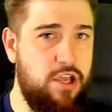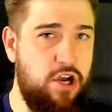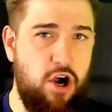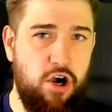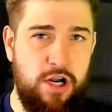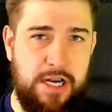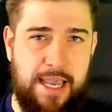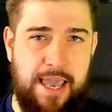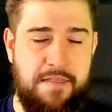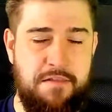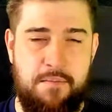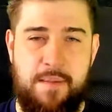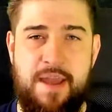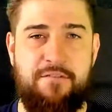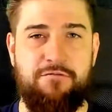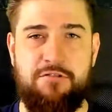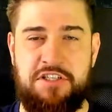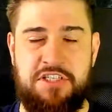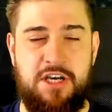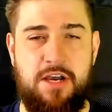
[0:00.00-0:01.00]
You're not going to get them
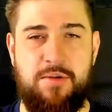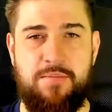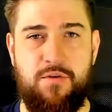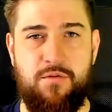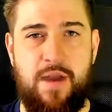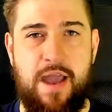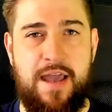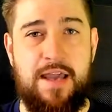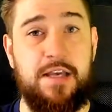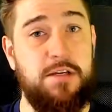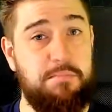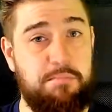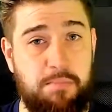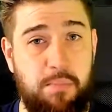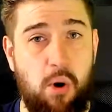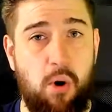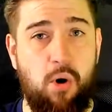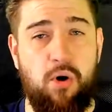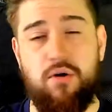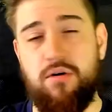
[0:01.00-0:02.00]
every time you raid,
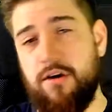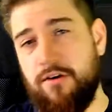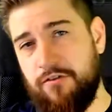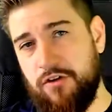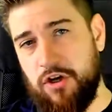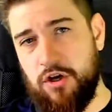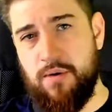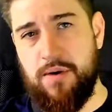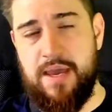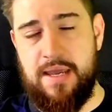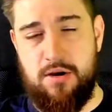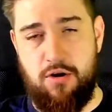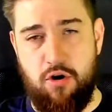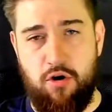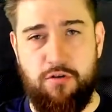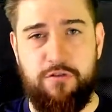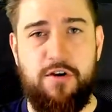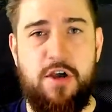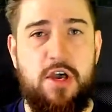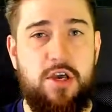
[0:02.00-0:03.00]
but if you do it
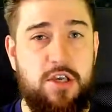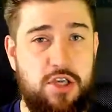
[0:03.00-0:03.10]
enough,